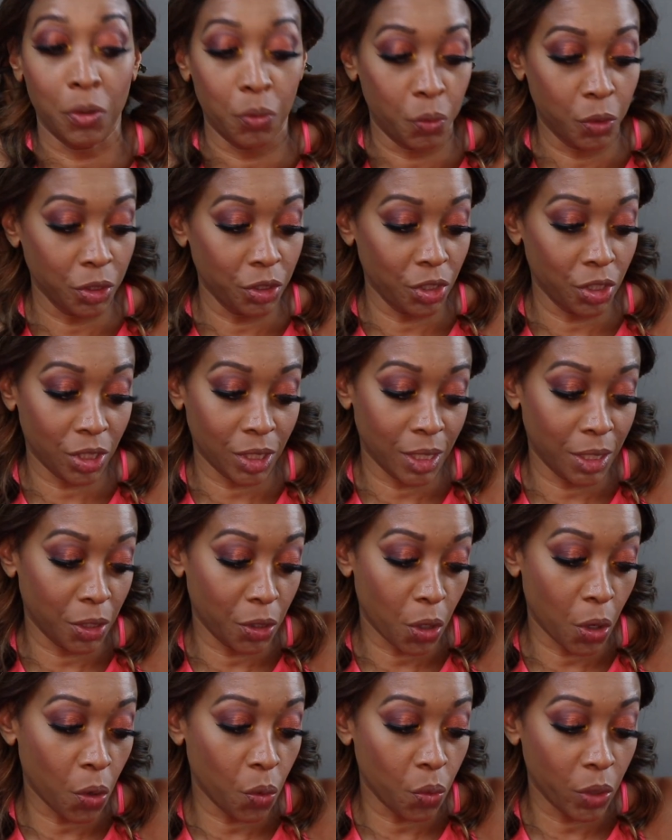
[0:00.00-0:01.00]
We're just gonna
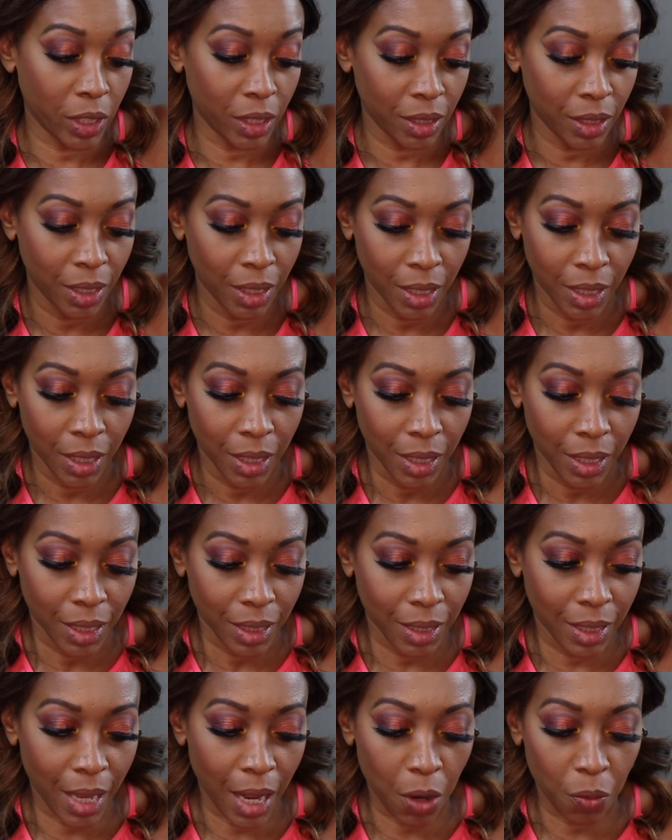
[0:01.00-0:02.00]
go with
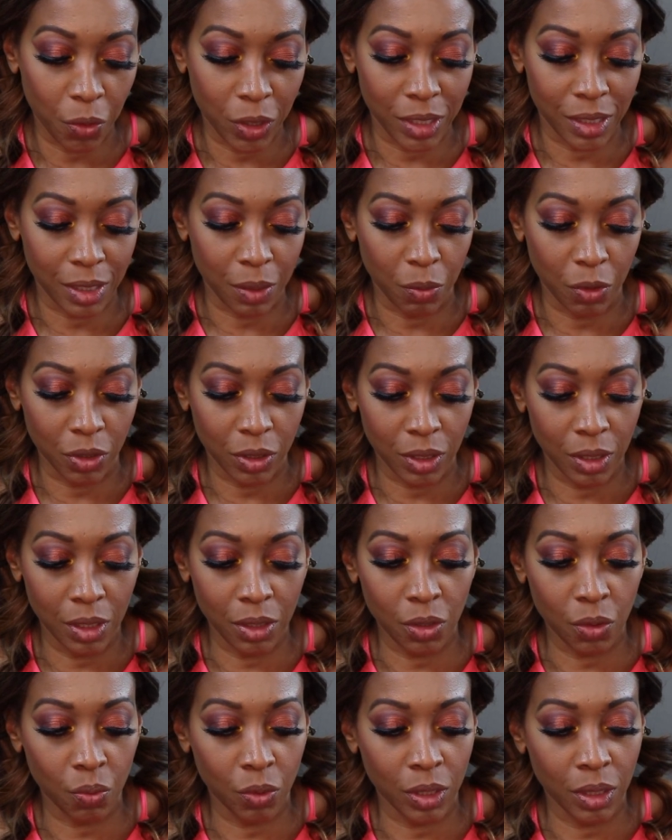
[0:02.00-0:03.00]
that one because
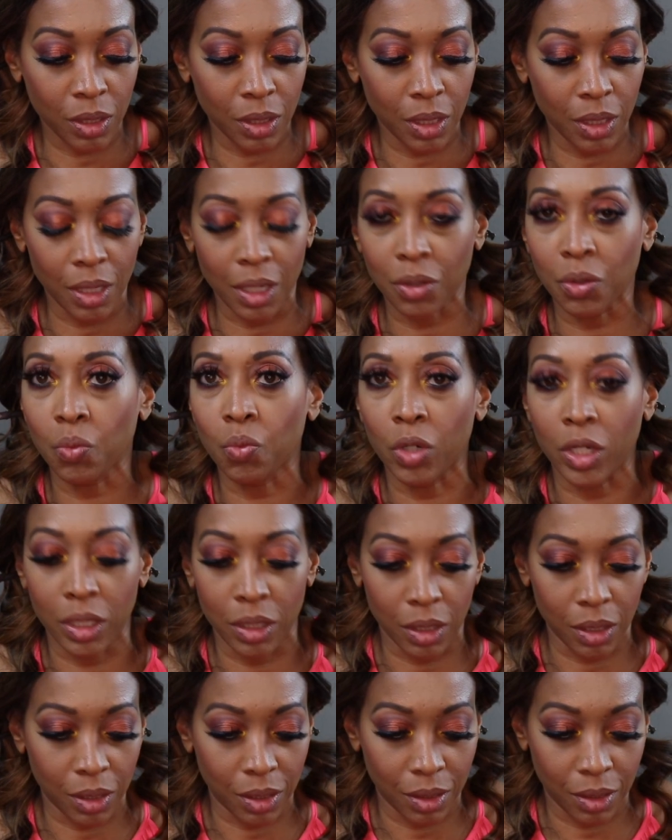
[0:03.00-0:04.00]
this one, the other
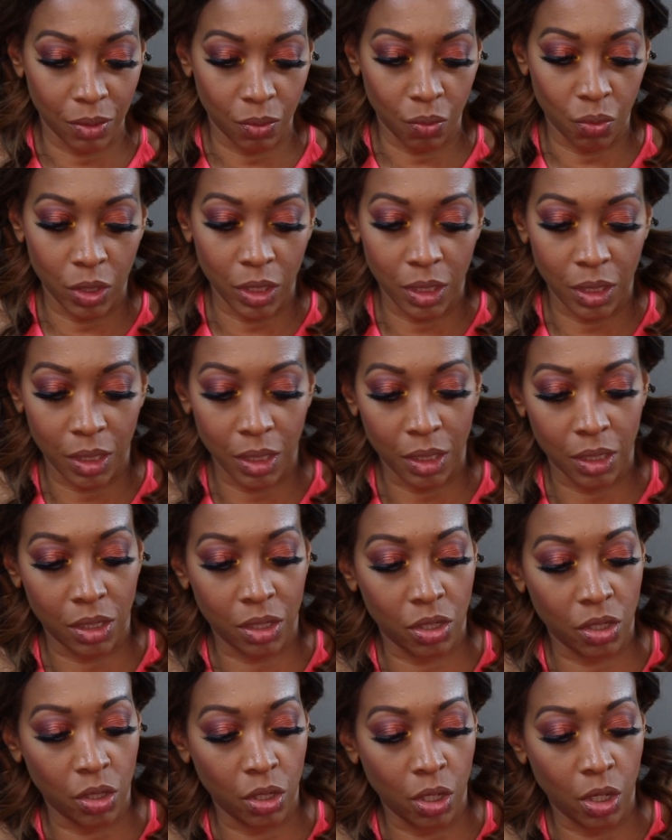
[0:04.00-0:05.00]
one, what is
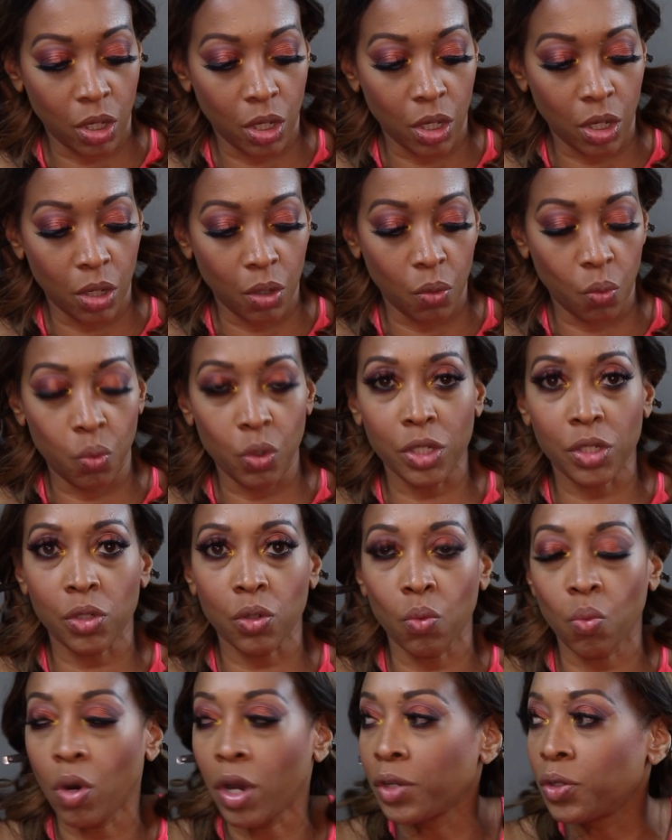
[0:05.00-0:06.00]
this?
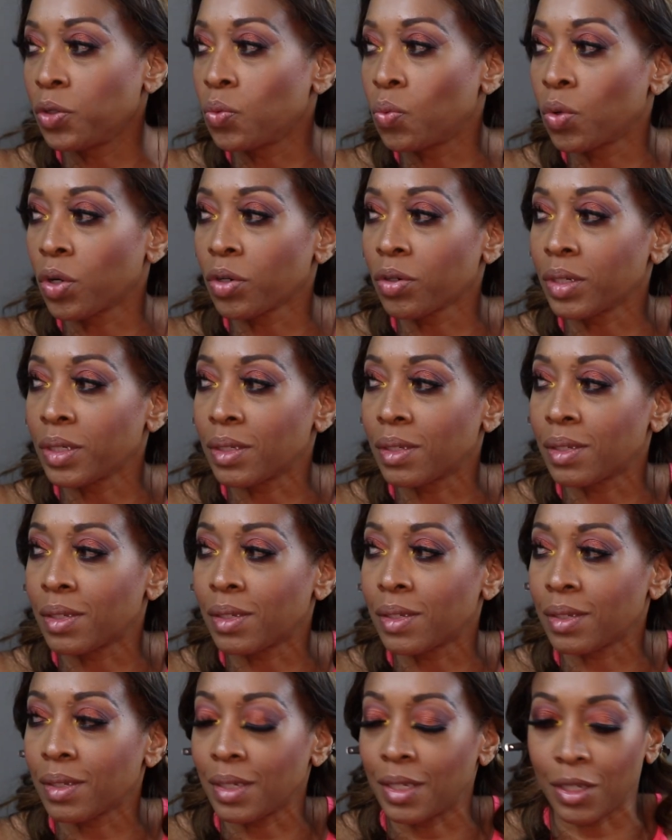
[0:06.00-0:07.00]
Whistle While You Work
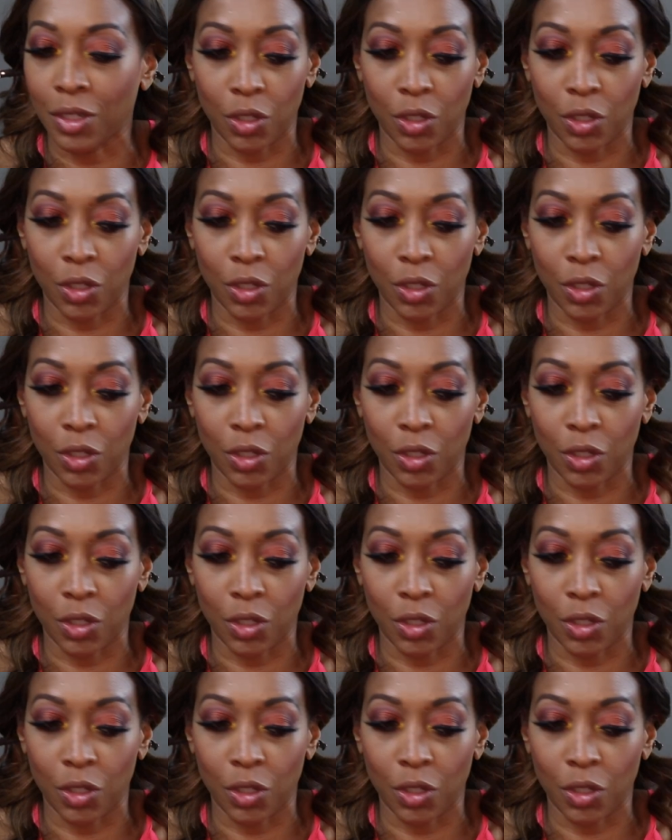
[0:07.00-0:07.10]
is